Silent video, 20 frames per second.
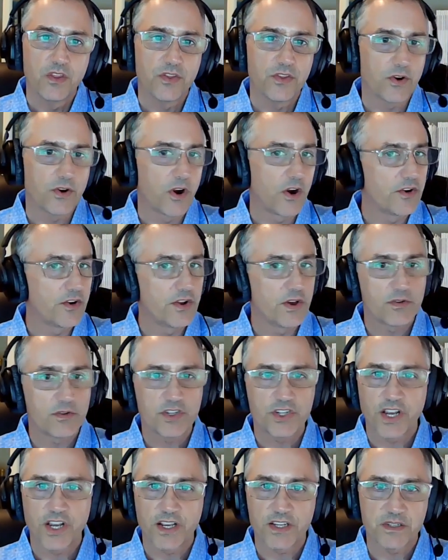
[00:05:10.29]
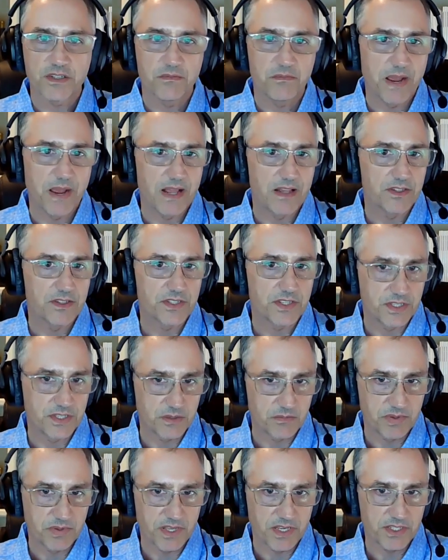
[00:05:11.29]
There are no checks and balances
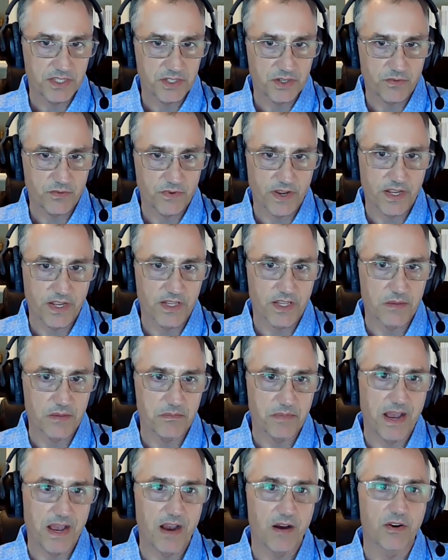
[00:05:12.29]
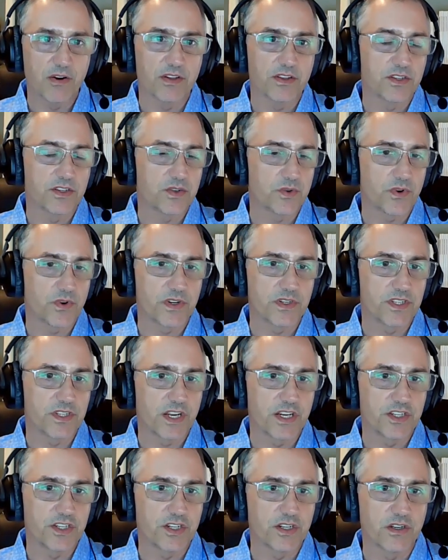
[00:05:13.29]
in place to regulate power in this
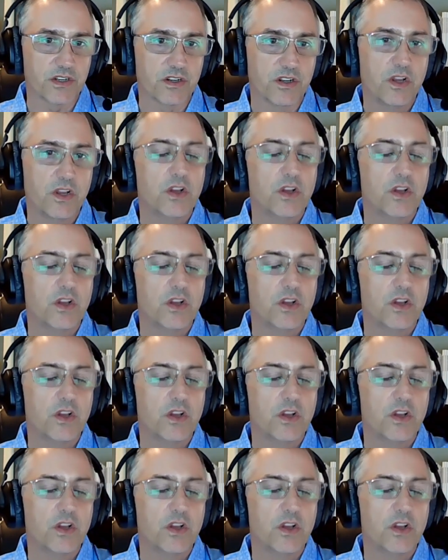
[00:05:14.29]
organization.